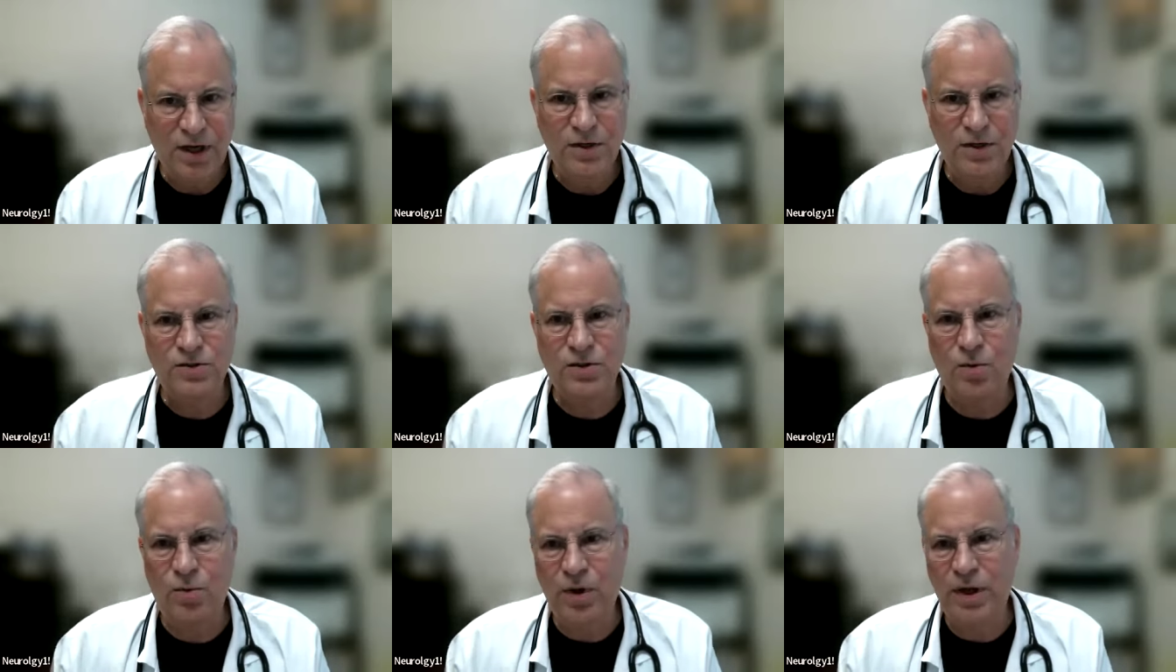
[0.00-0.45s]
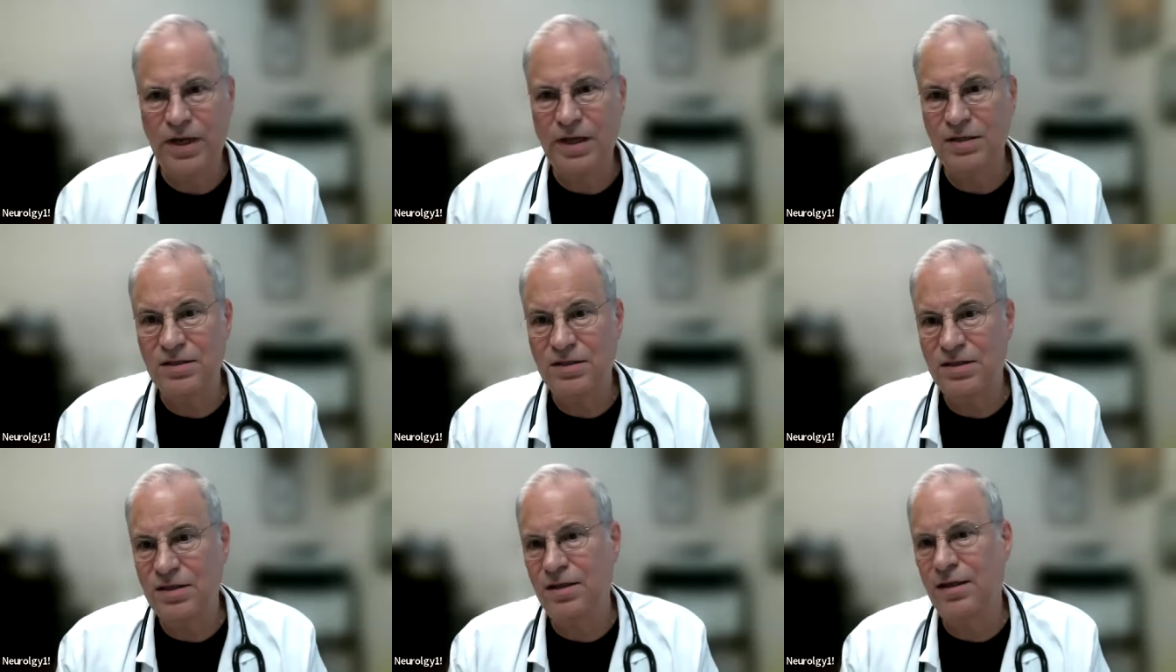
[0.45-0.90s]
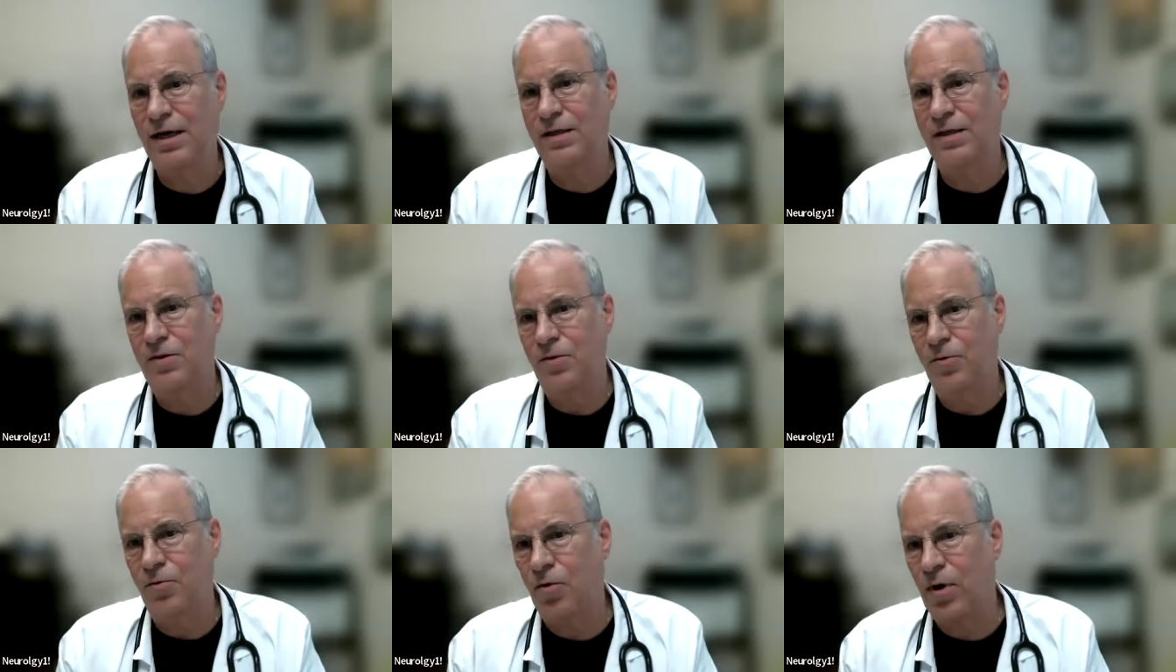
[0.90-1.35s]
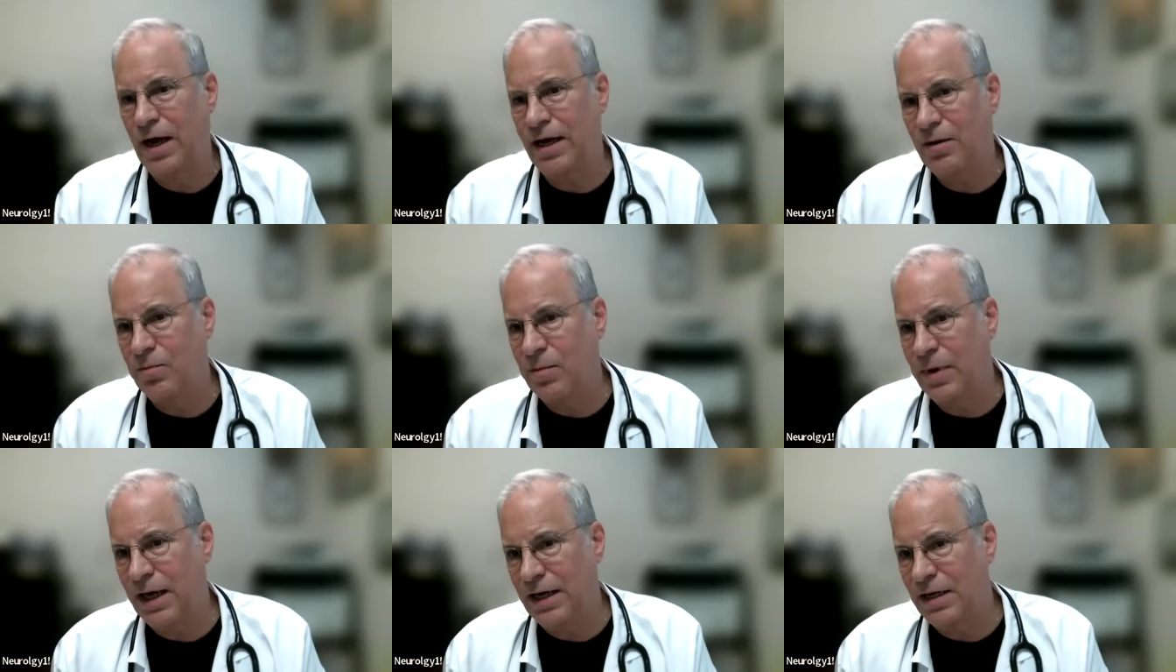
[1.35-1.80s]
so we can select the
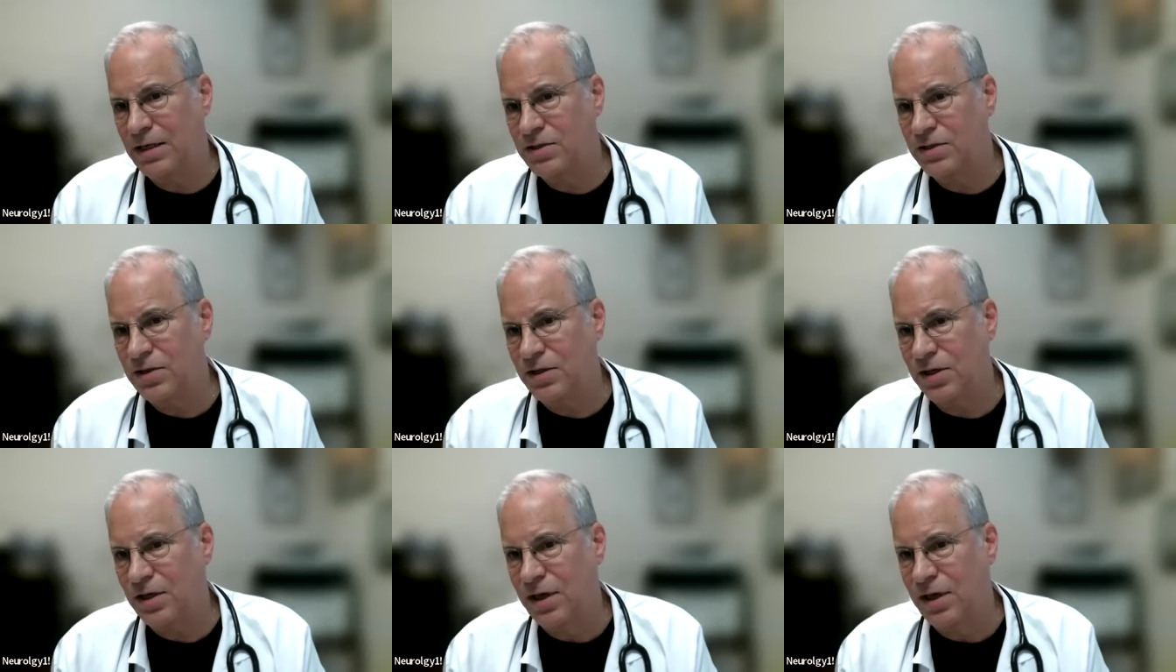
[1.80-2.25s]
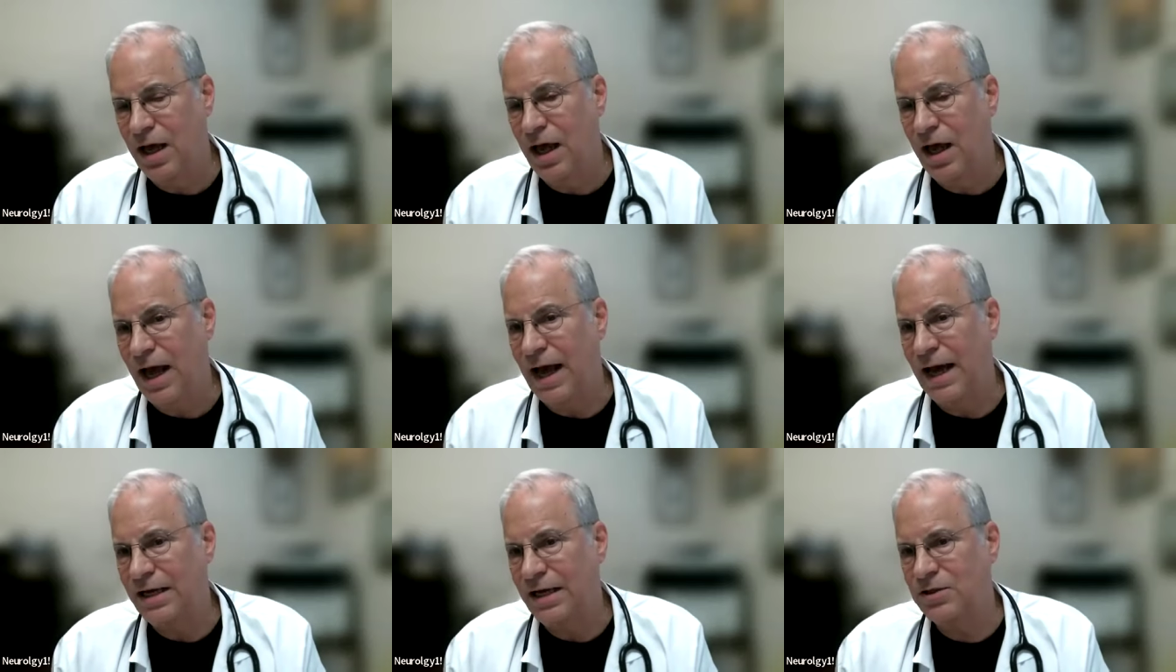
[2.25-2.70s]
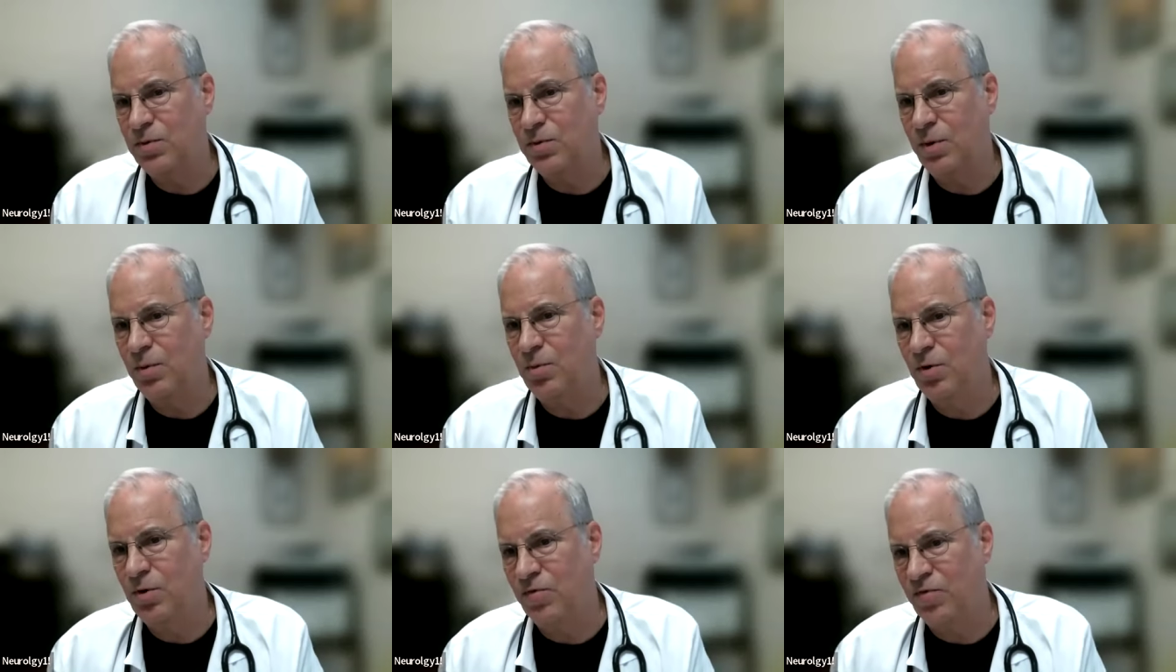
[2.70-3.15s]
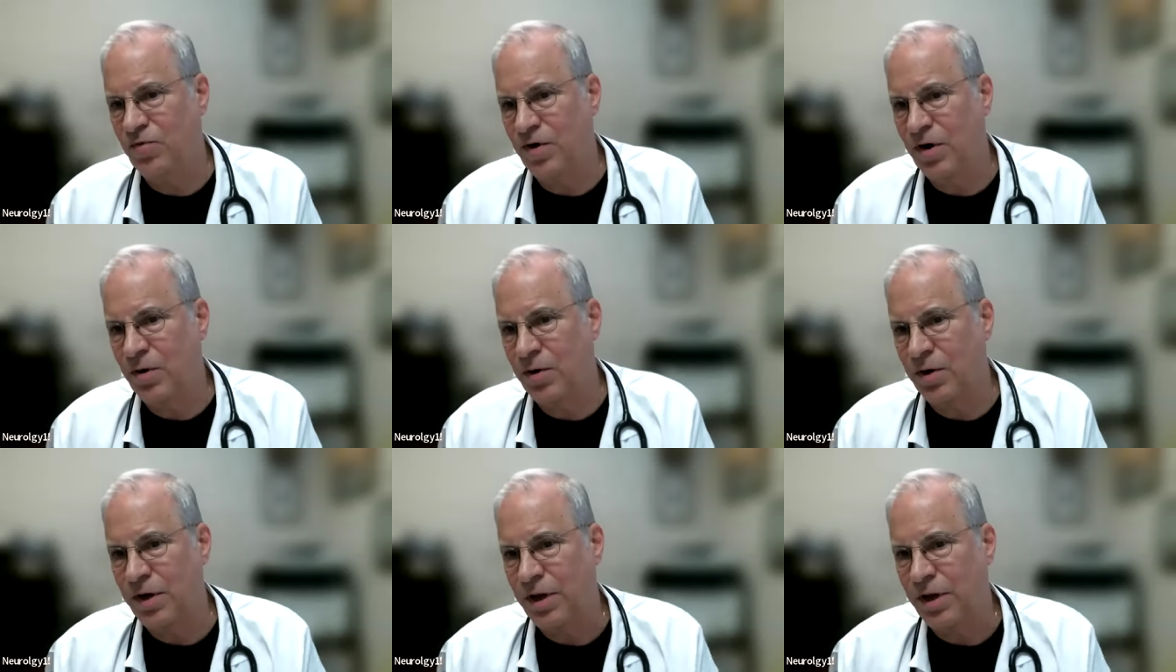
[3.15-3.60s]
right medicine as we move
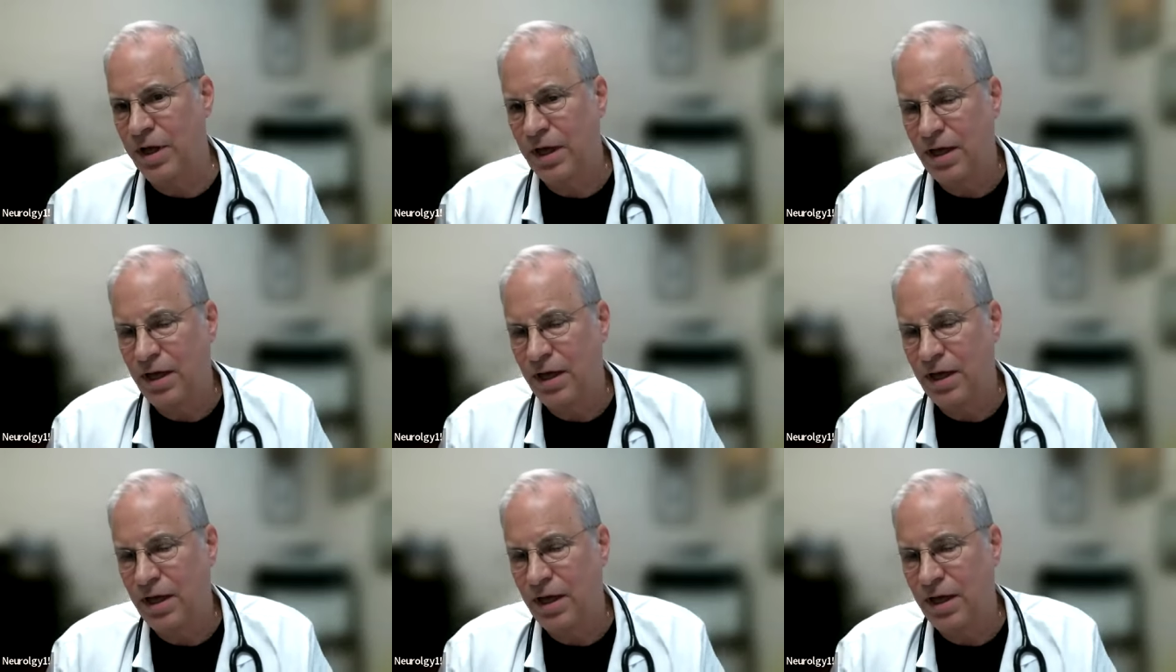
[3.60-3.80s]
forward.